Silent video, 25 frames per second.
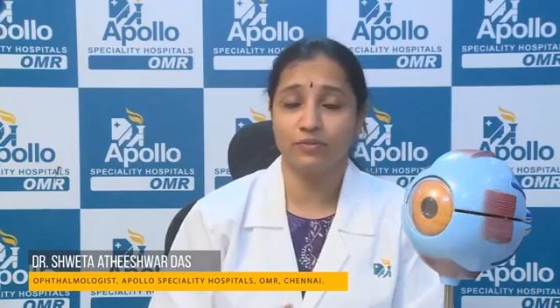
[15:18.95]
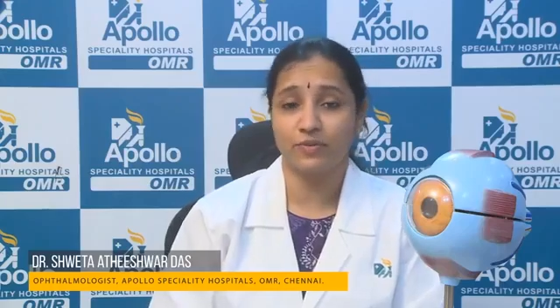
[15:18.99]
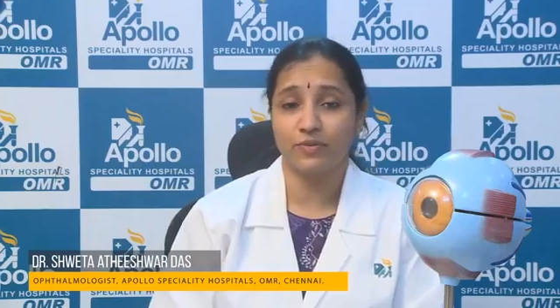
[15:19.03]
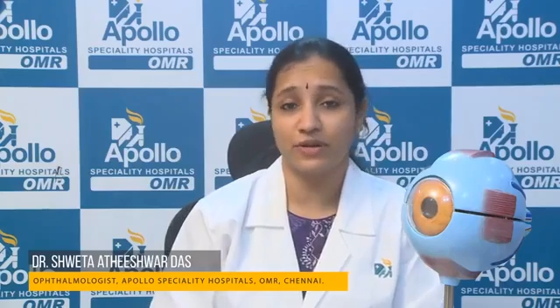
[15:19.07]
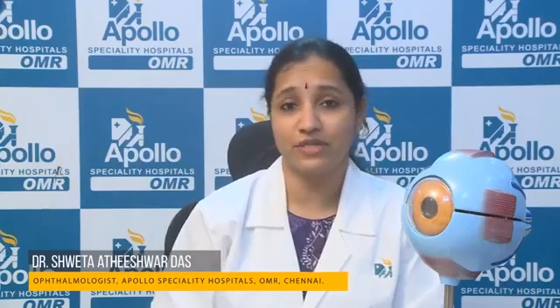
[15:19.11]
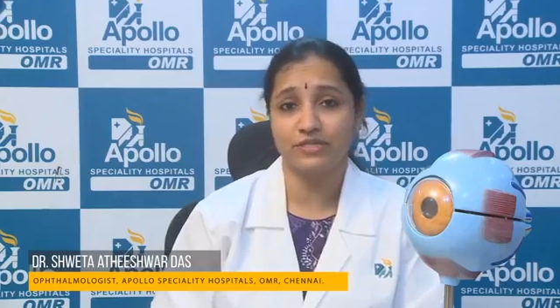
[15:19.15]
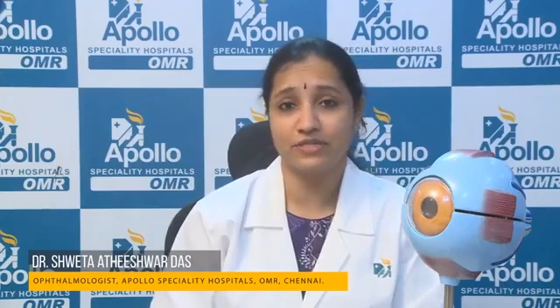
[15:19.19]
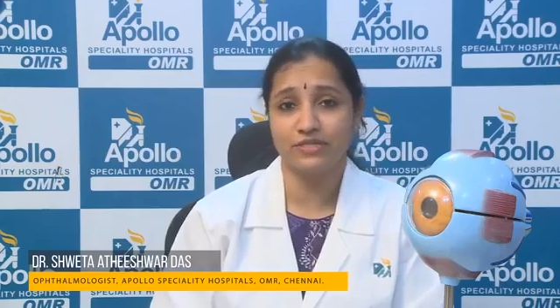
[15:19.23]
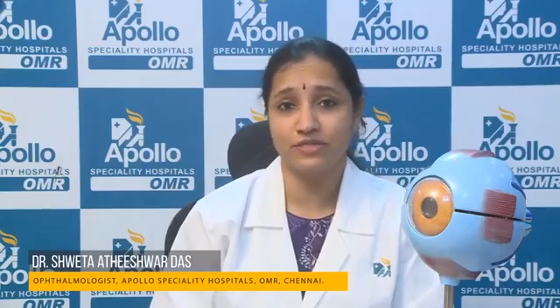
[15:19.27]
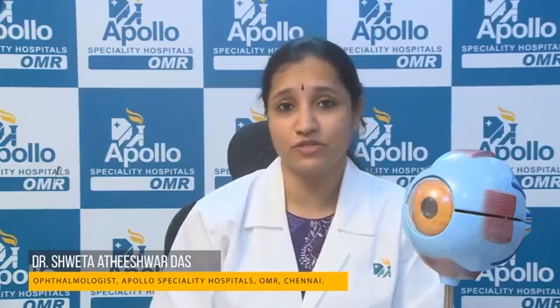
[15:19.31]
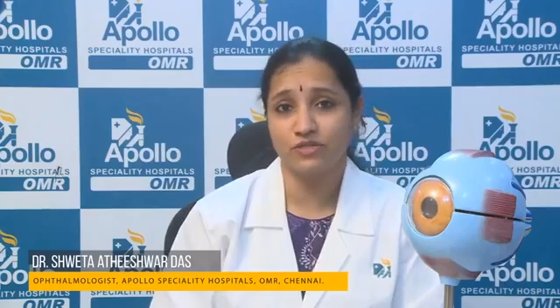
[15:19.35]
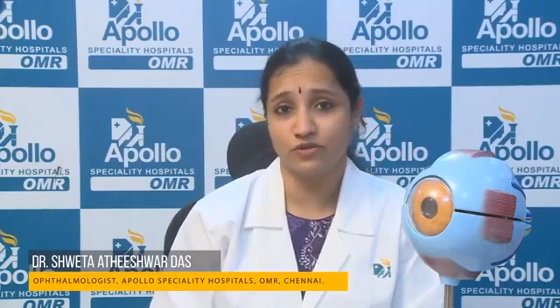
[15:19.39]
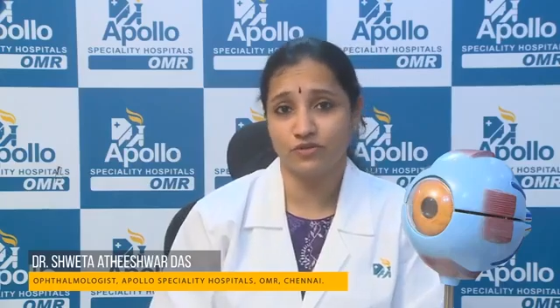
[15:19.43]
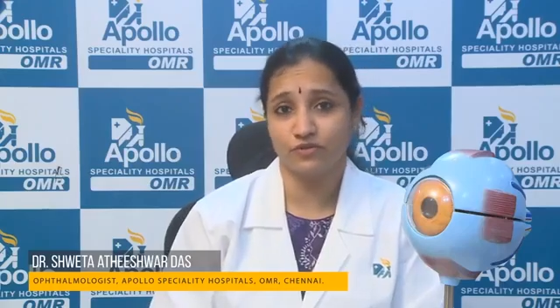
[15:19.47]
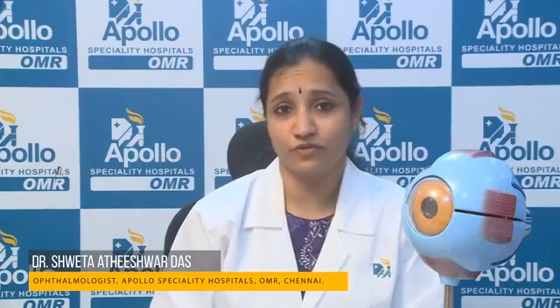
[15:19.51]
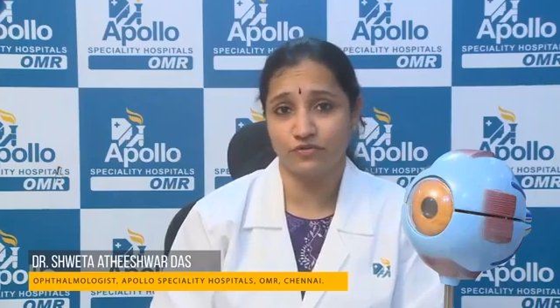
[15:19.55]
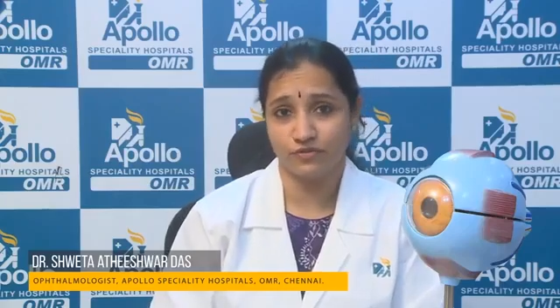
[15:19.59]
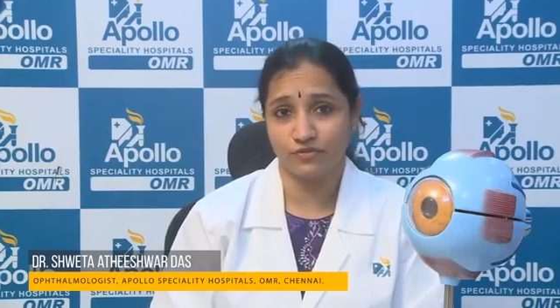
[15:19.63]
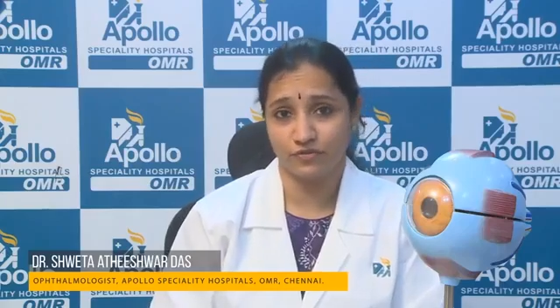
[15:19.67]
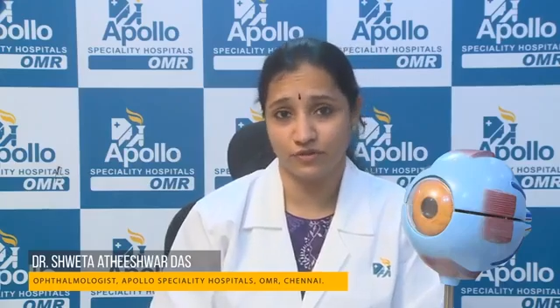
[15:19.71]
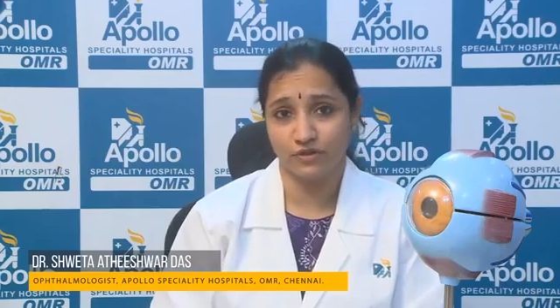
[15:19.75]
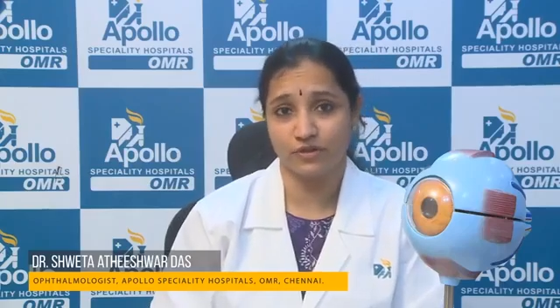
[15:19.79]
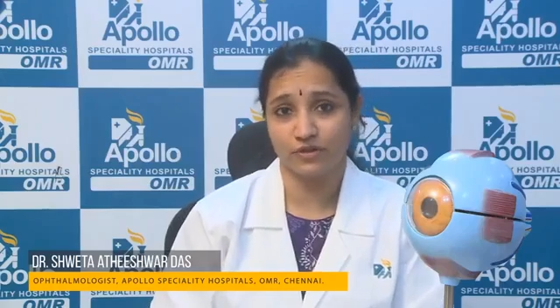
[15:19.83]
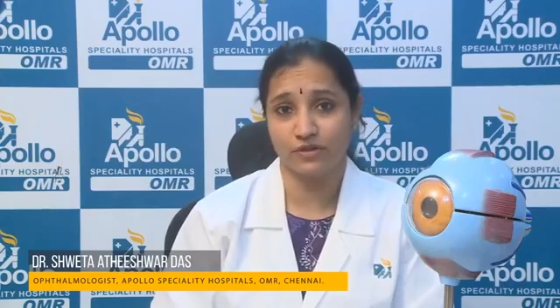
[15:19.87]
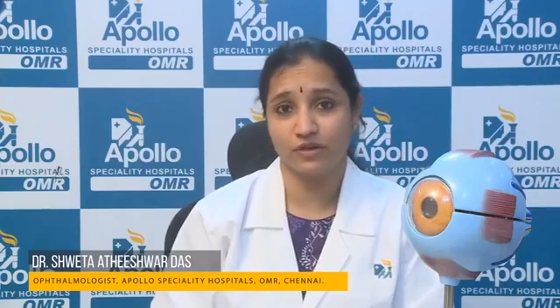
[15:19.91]
presence of
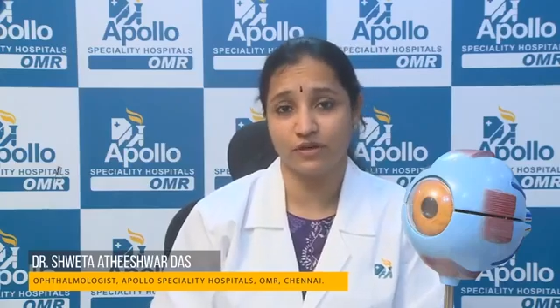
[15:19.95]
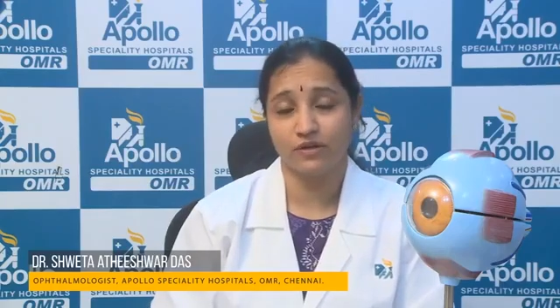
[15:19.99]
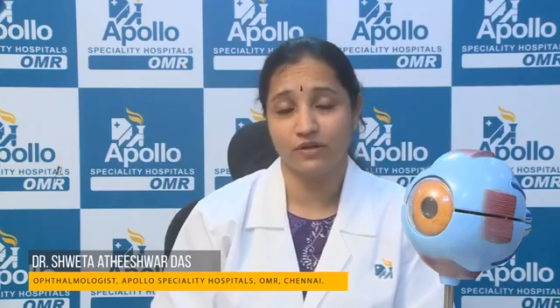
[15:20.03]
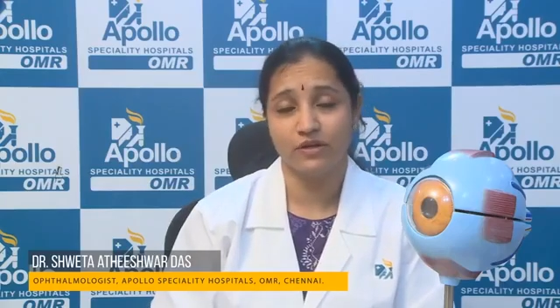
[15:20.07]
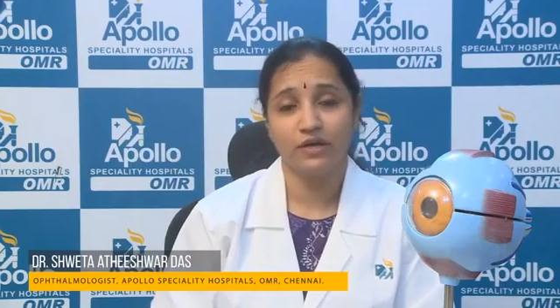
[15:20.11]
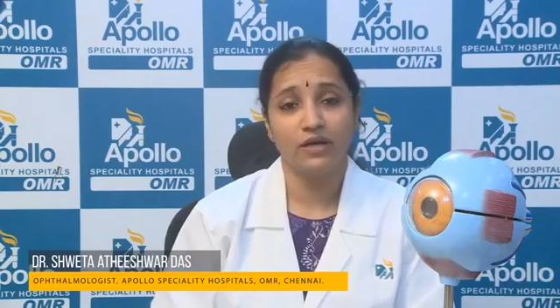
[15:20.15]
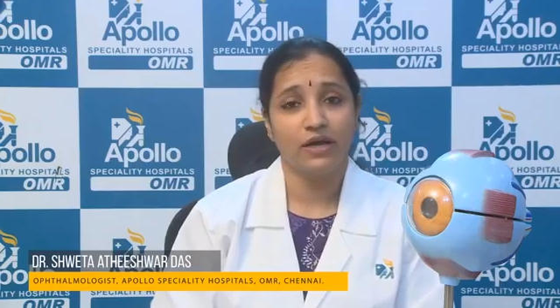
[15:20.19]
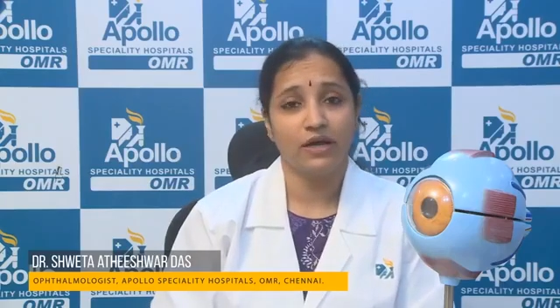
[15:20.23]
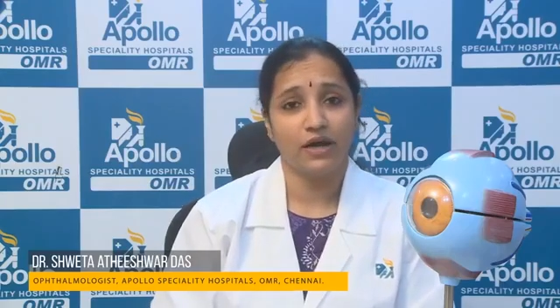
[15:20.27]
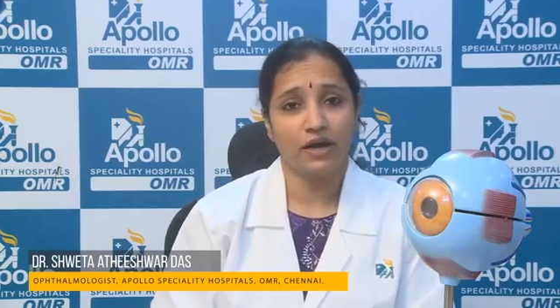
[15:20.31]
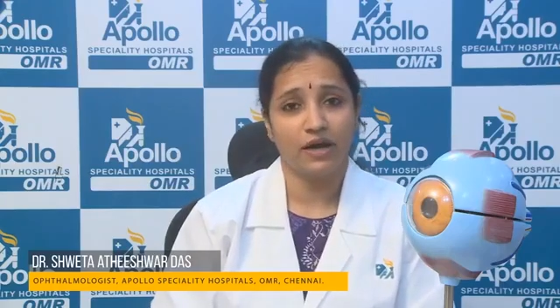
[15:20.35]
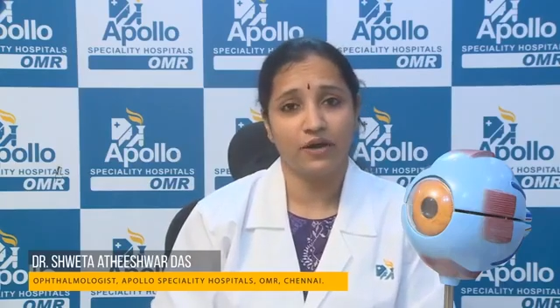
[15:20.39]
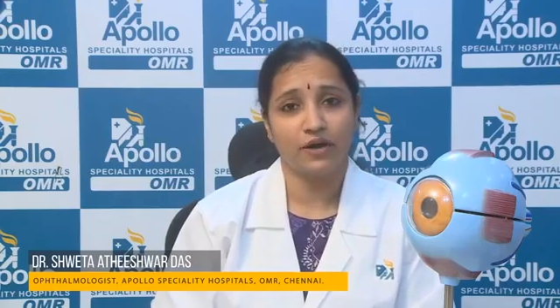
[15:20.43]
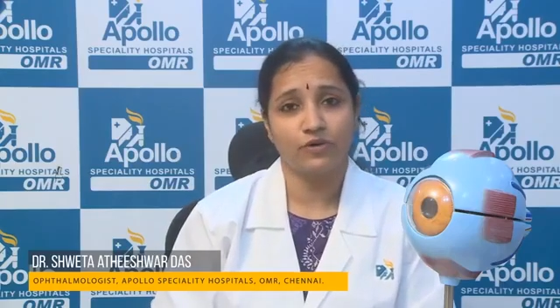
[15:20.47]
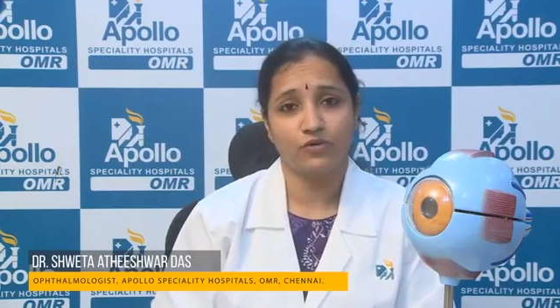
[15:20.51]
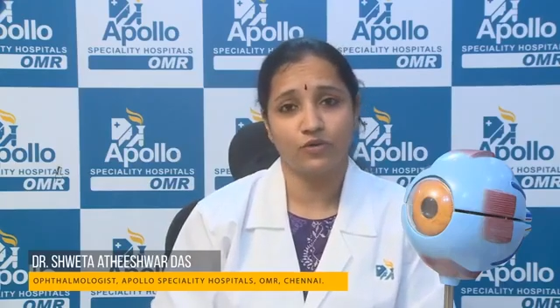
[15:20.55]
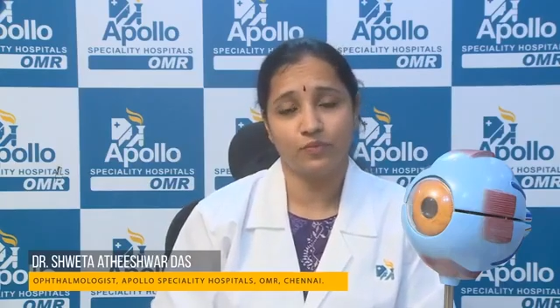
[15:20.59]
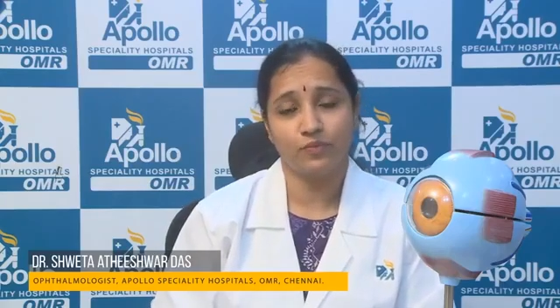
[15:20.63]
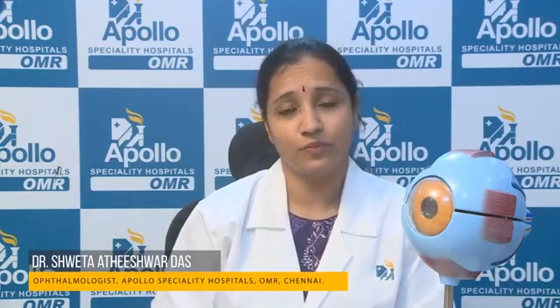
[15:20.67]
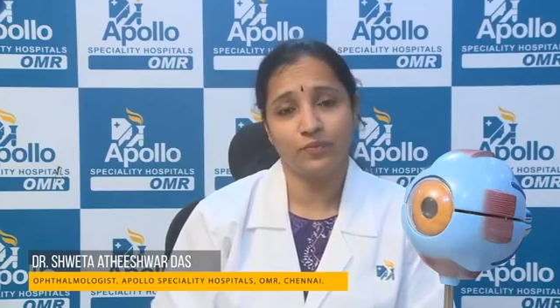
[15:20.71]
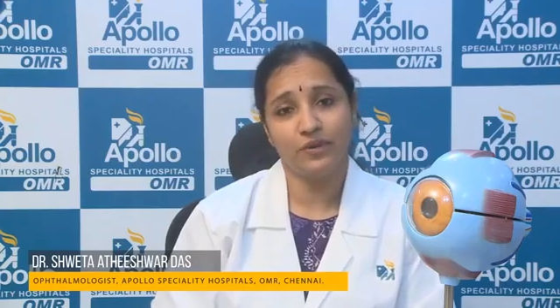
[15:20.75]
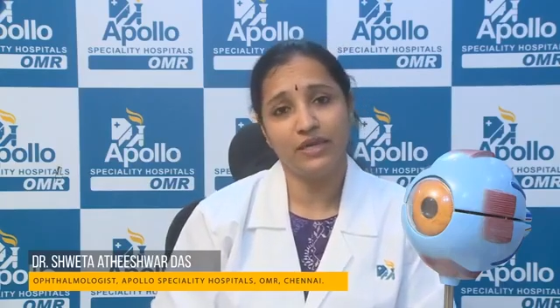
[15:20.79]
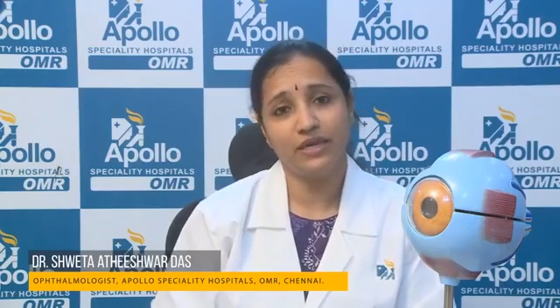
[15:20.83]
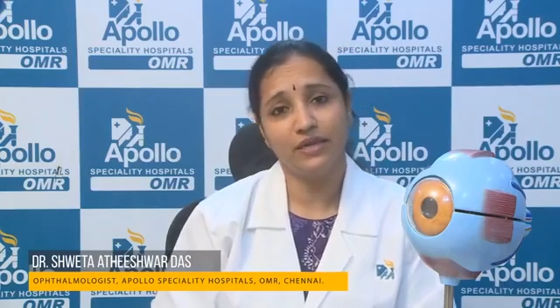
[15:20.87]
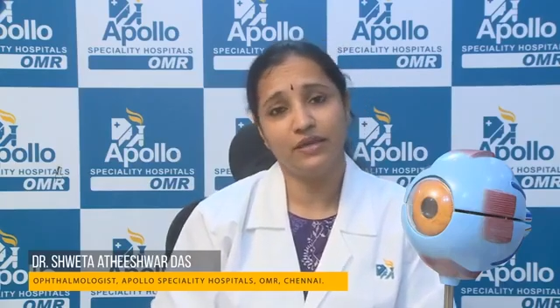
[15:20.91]

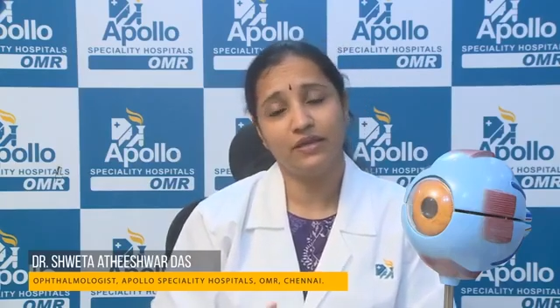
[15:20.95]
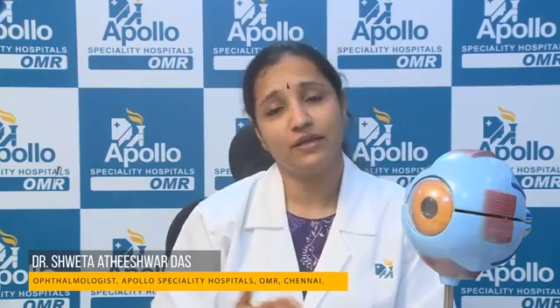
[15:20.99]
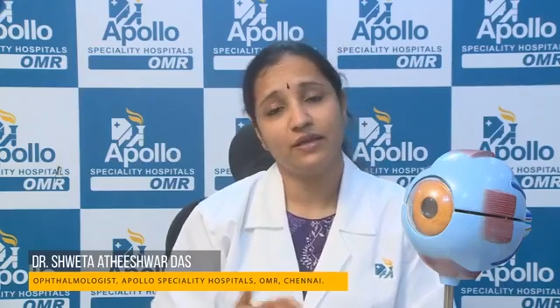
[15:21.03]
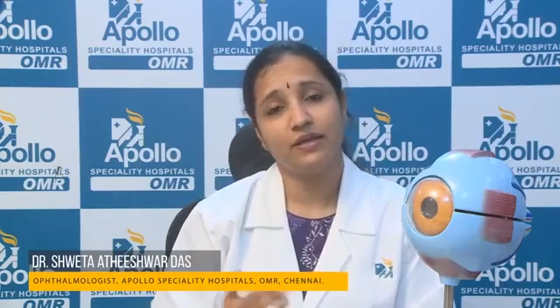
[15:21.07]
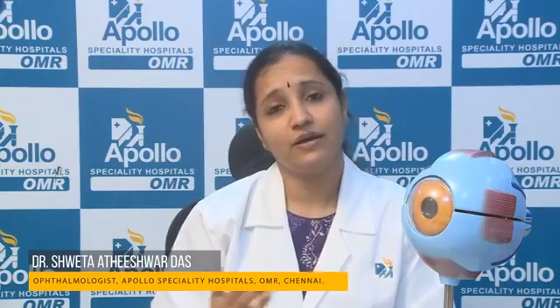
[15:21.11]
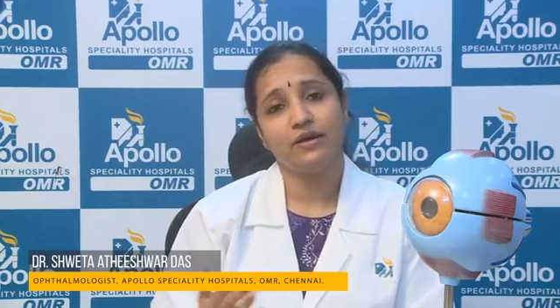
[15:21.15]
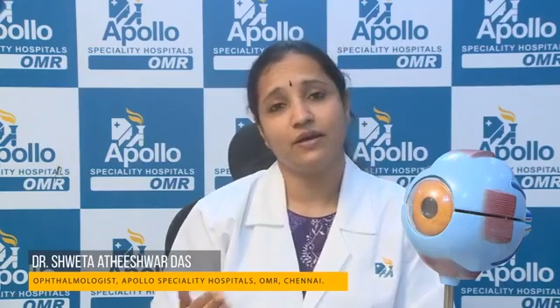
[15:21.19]
ROP,